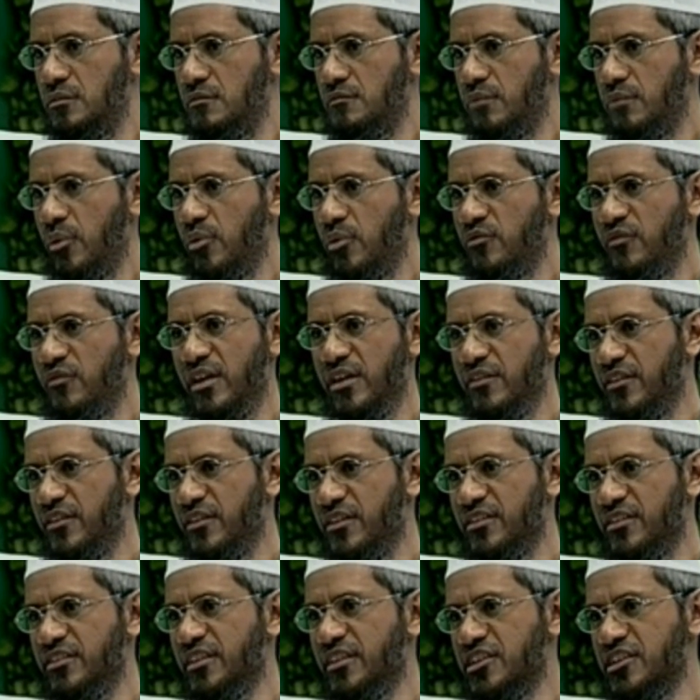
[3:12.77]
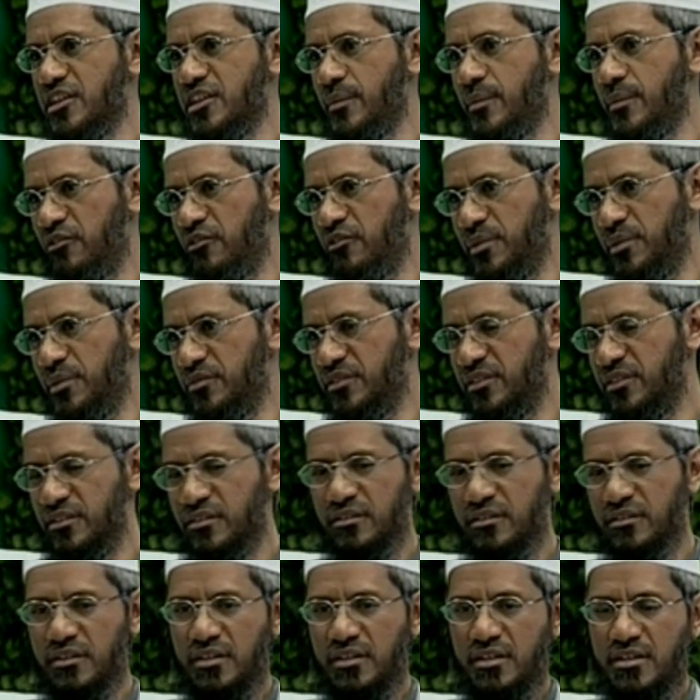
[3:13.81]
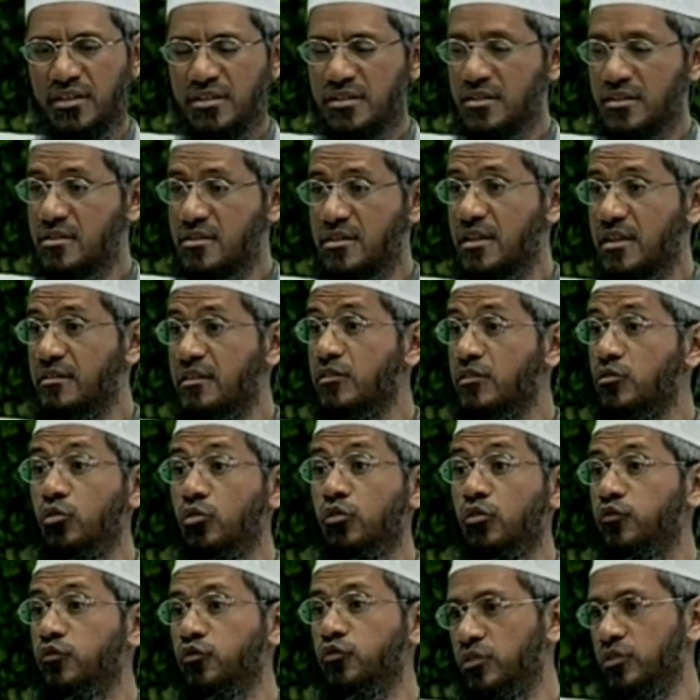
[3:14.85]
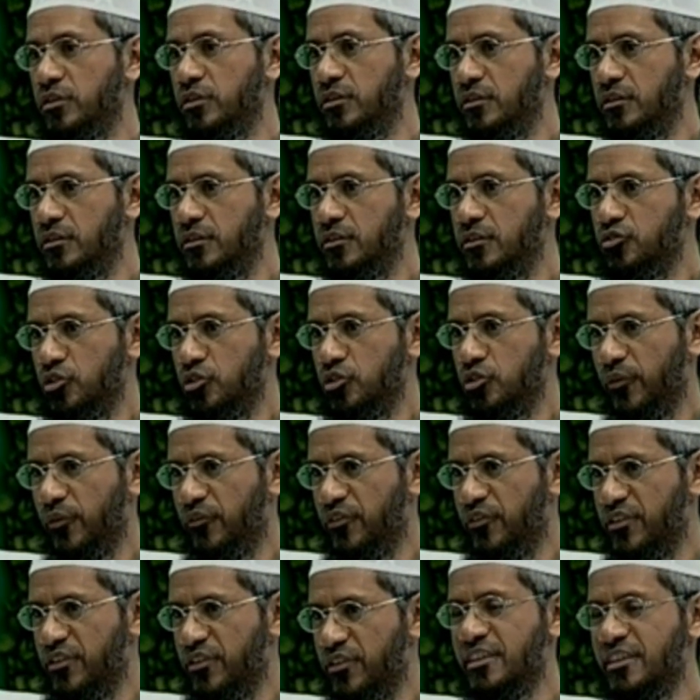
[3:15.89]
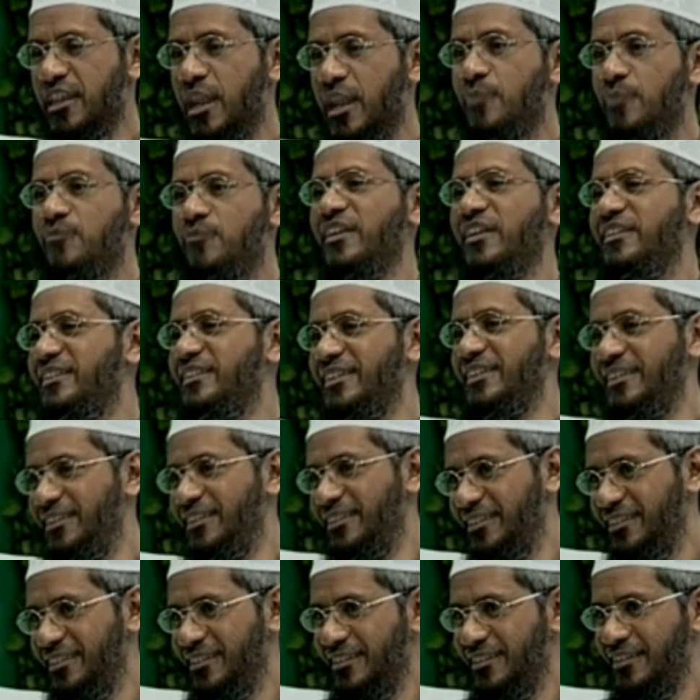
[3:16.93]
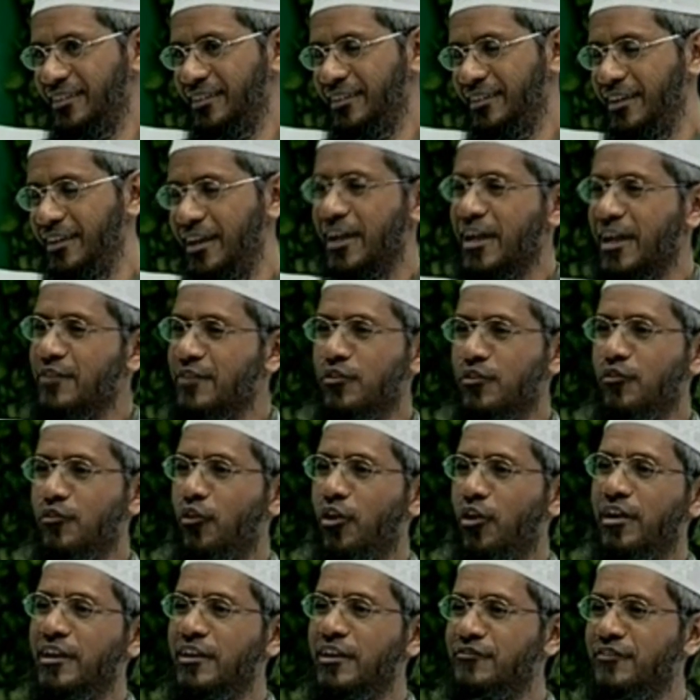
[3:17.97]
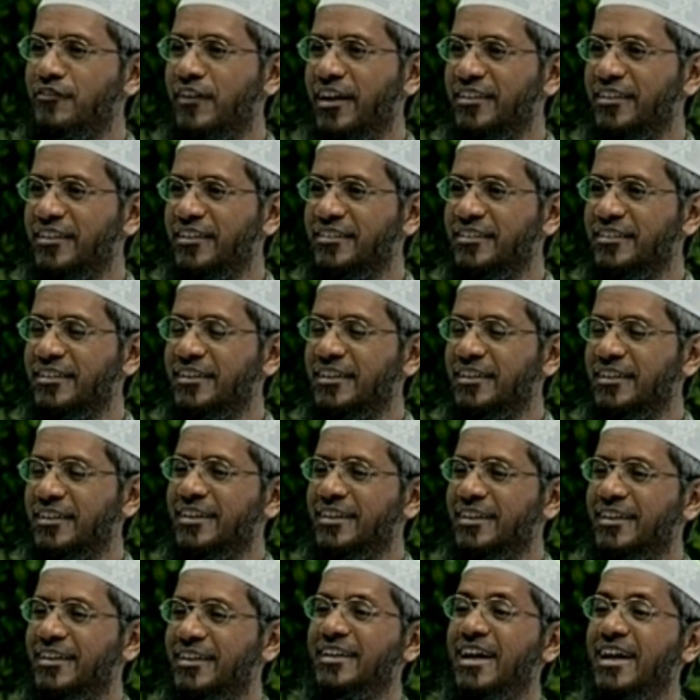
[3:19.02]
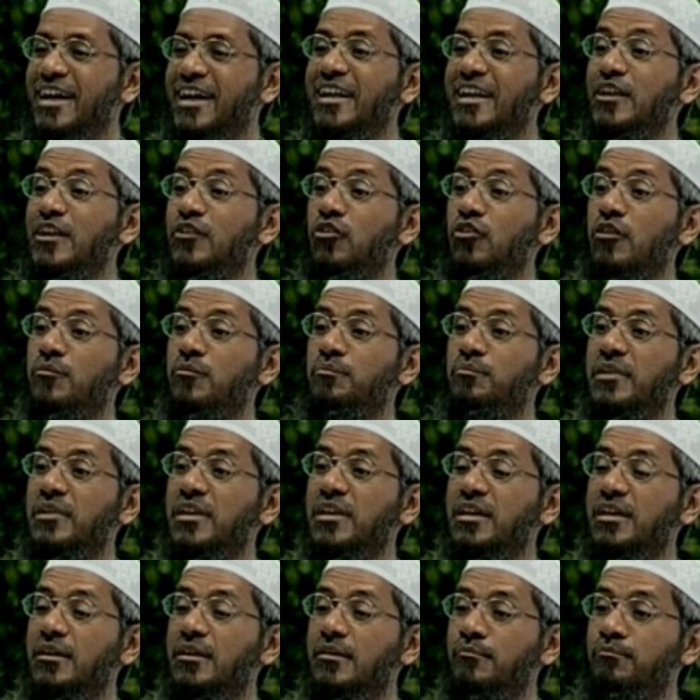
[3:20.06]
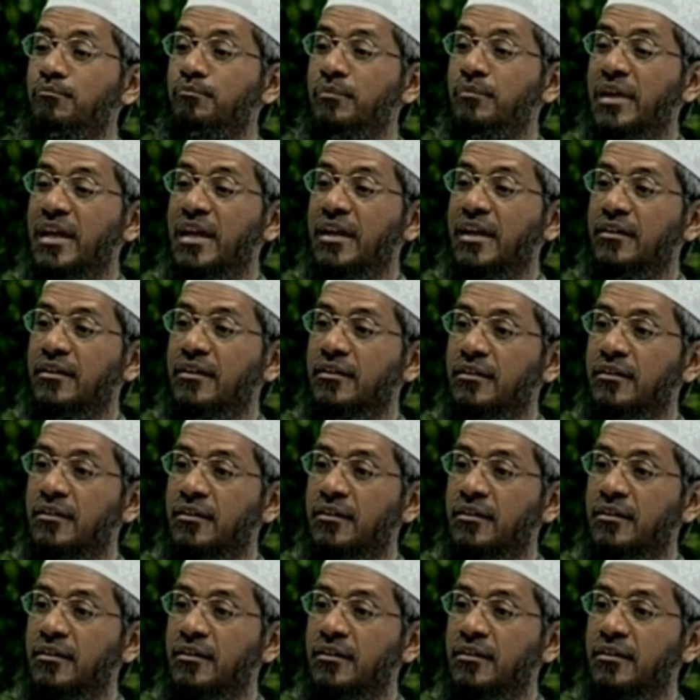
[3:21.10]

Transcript: from his wife, Hazrat Aisha, may Allah be pleased with her. She says there's no food. So the Prophet says, then I'm fasting. Again, for voluntary fast, the niyah need not be made